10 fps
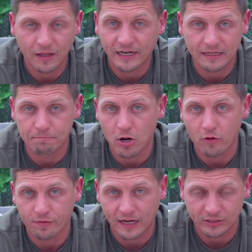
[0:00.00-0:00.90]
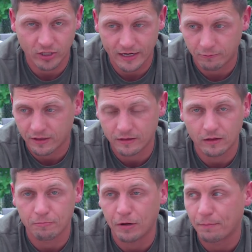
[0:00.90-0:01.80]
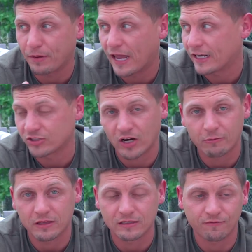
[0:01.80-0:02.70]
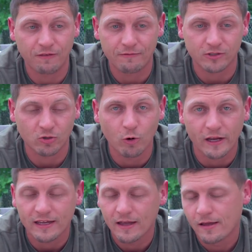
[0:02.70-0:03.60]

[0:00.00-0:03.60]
I did both. I tried it with another pup, and I tried it with his favorite toy.